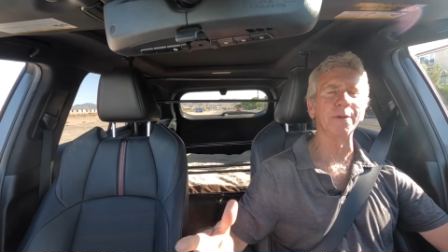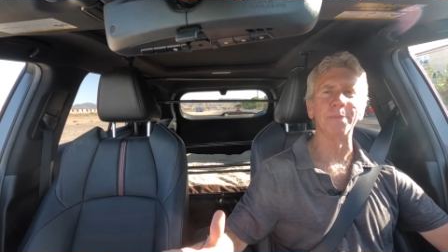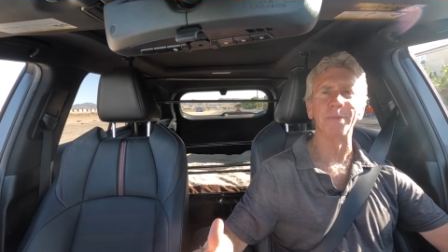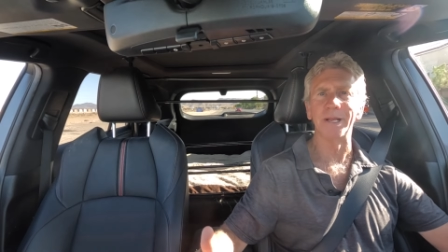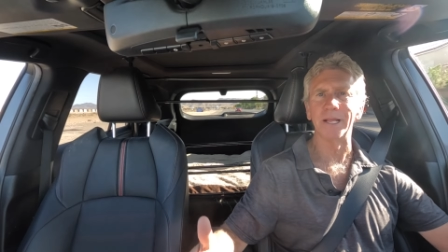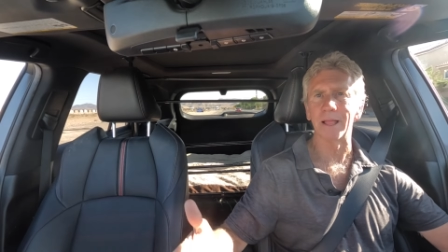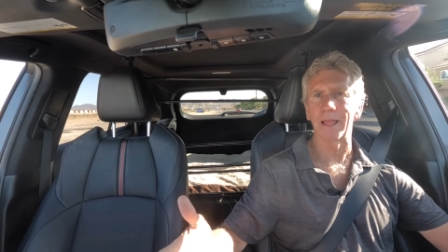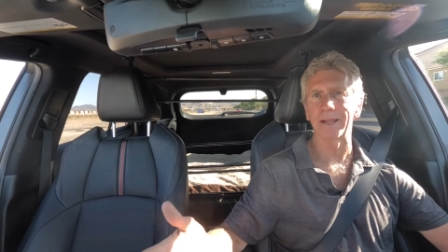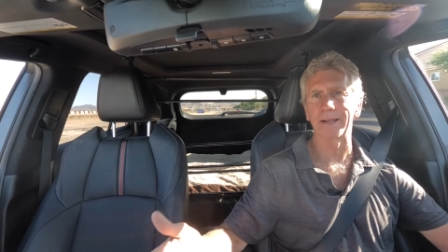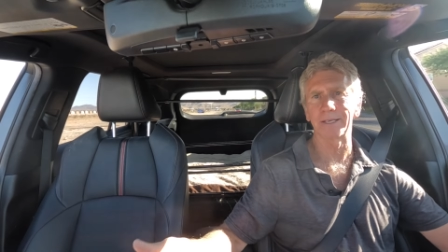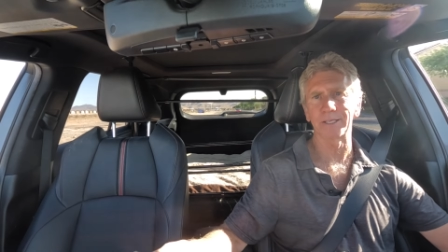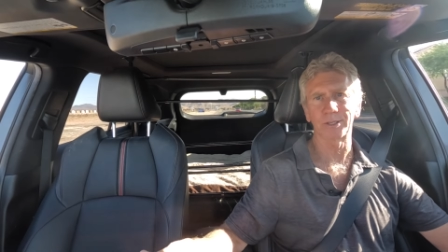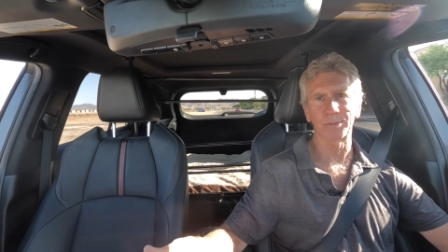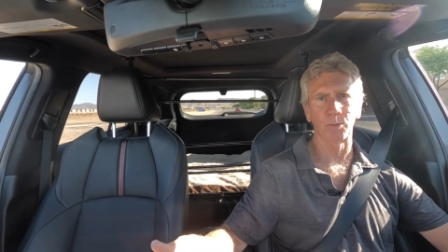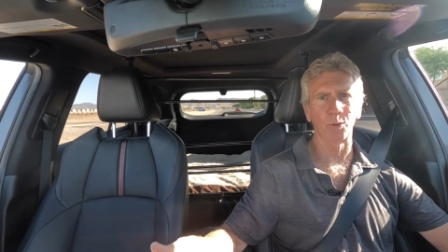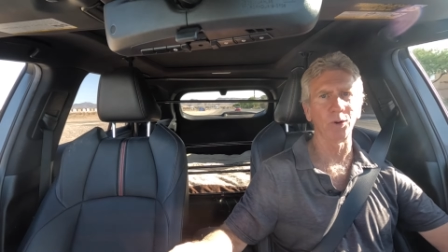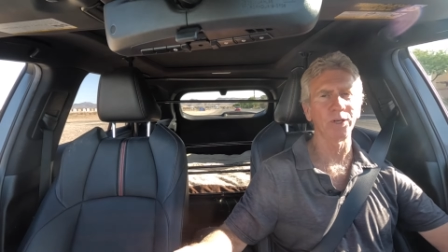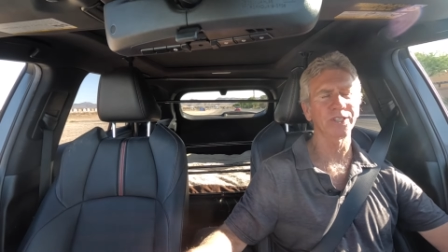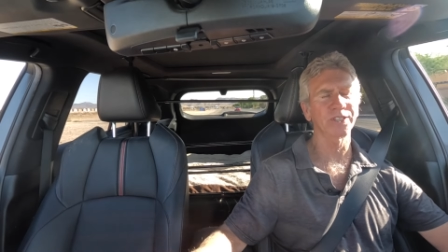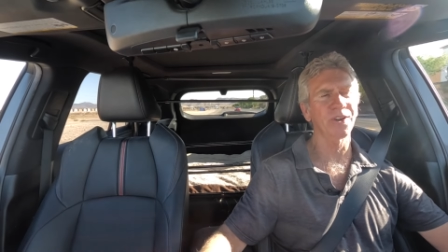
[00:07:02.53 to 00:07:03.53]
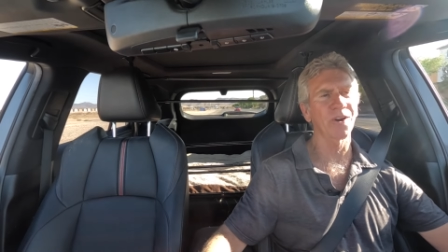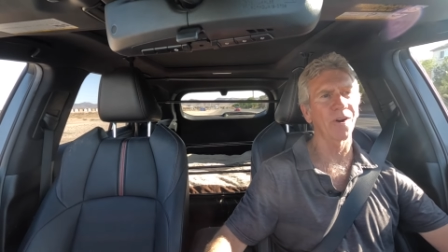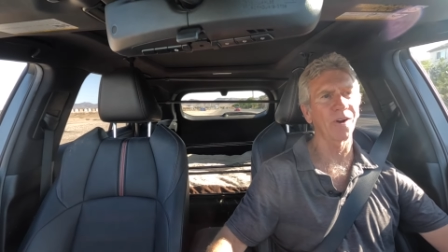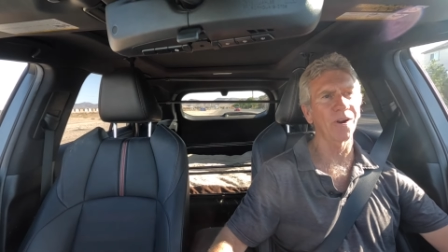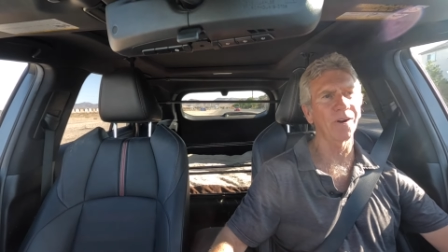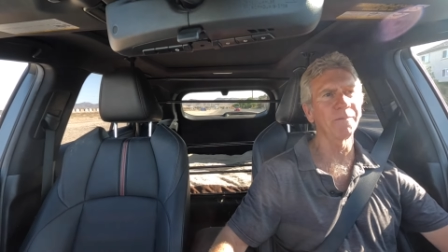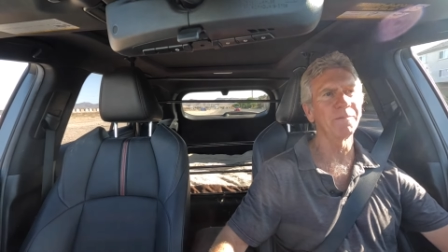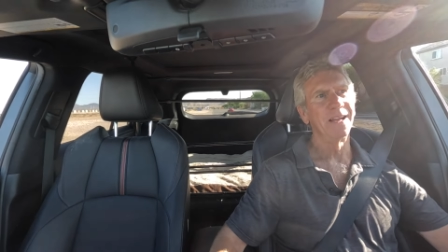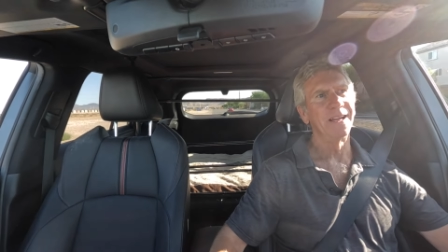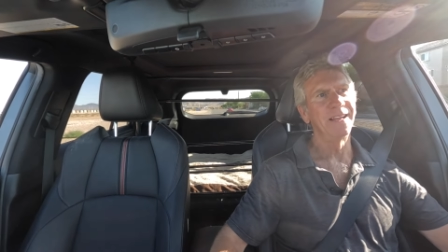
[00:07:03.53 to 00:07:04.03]
to be like a sports
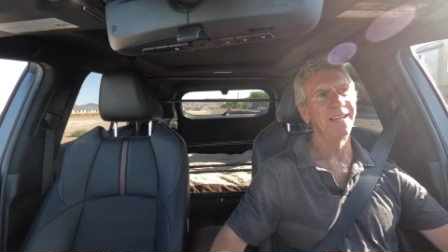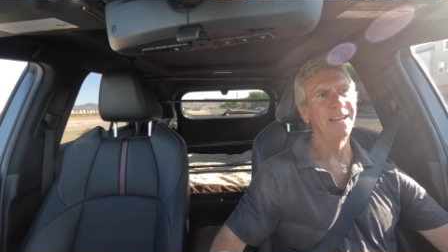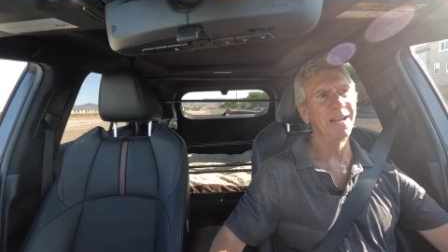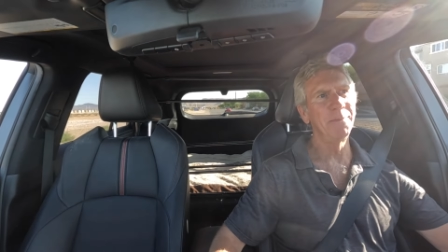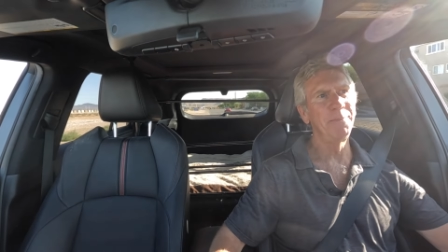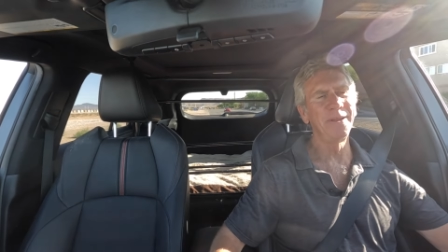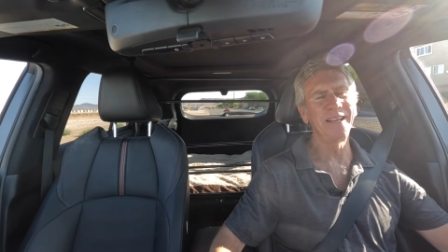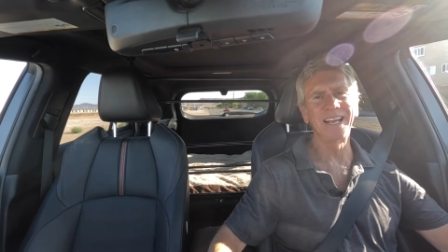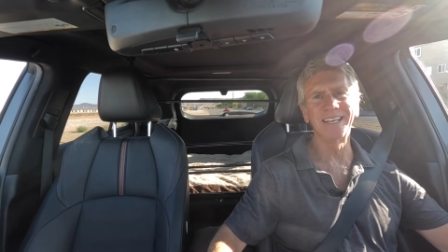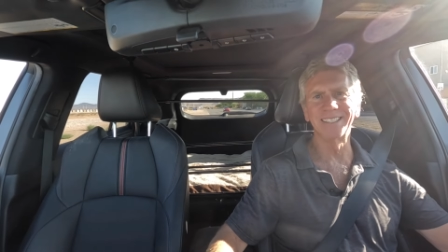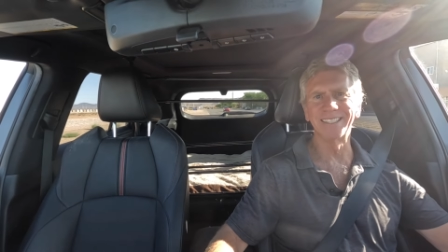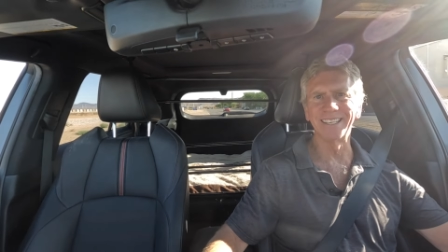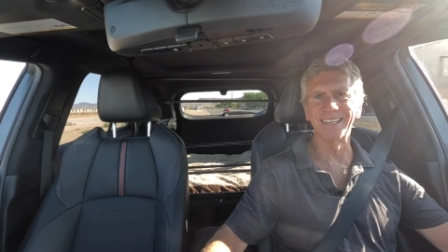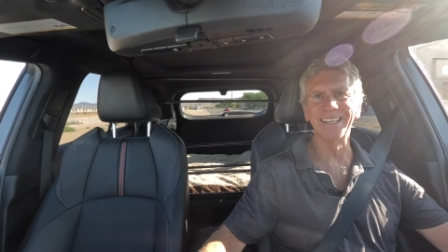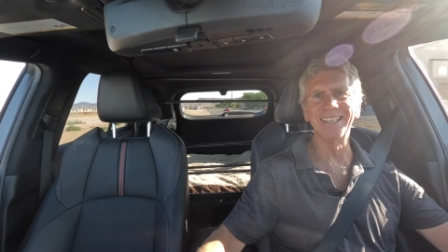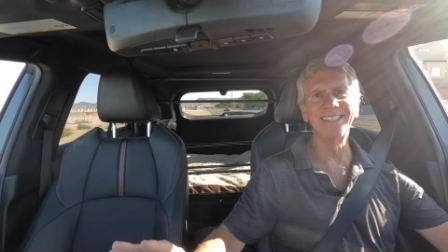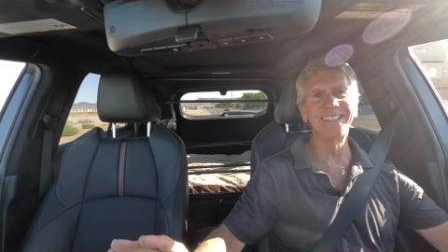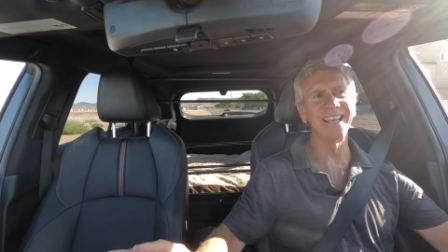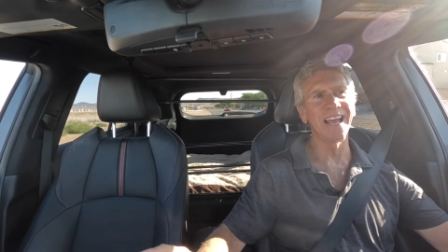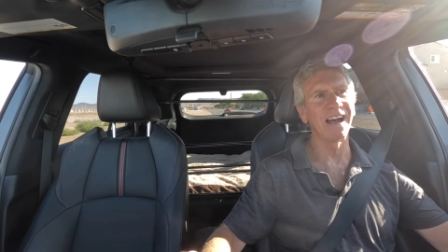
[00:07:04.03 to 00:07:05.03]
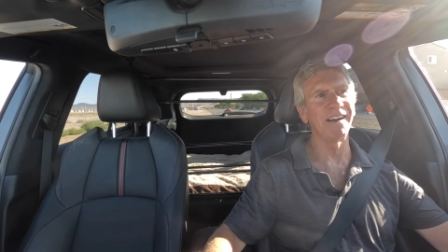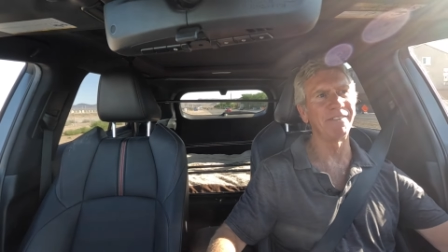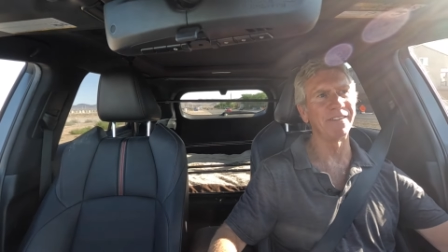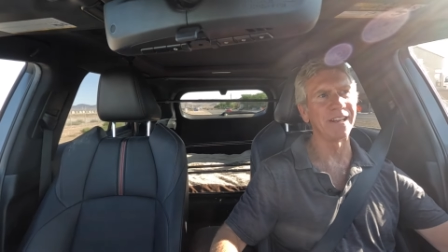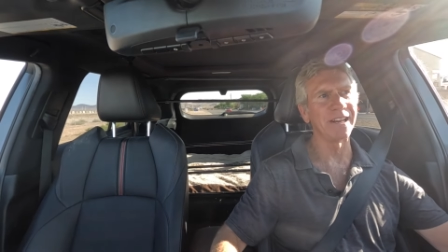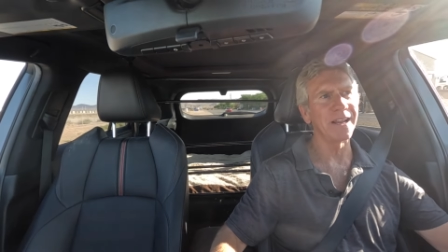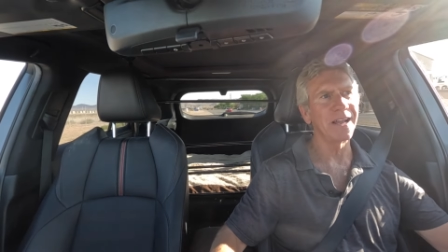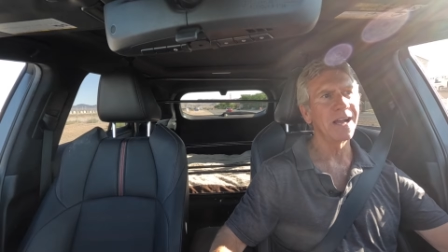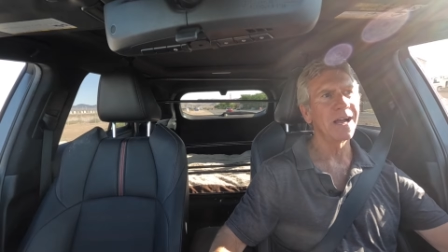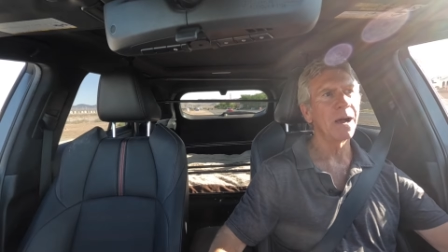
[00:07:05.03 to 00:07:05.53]
car because it is heavy,